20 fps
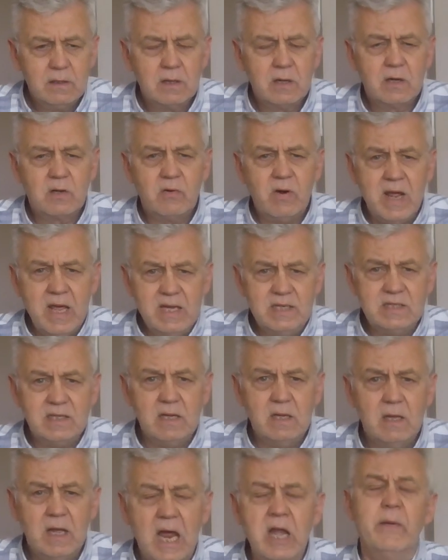
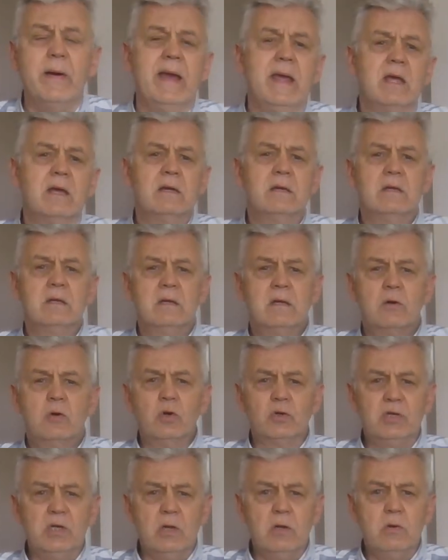Crazy. Anyway,
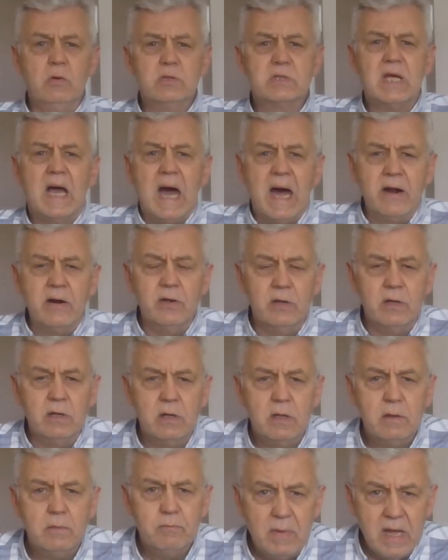good news. Aaron
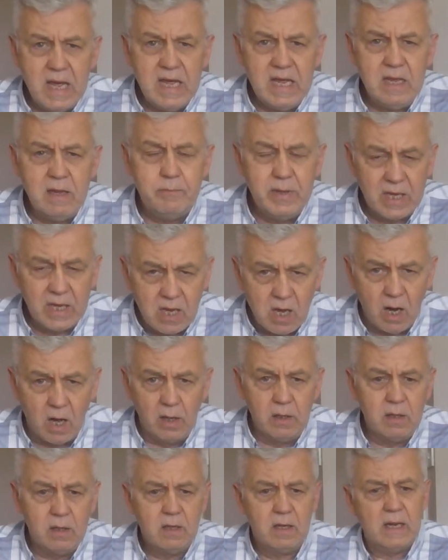may be
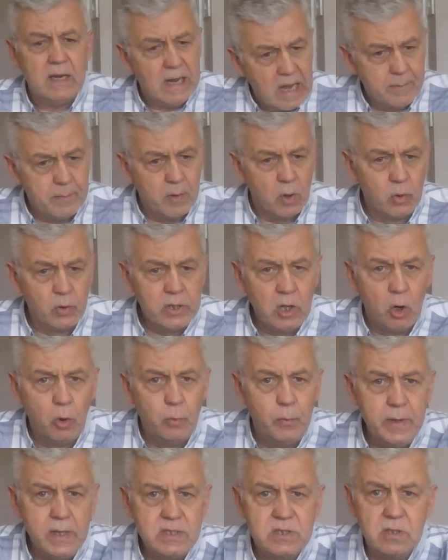gone. I'm only
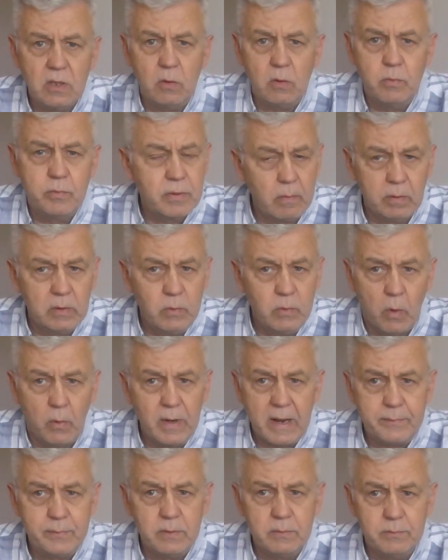hoping so. Probably won't
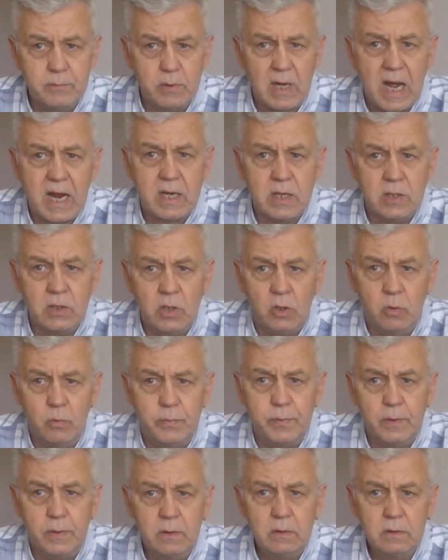happen, but I can hope.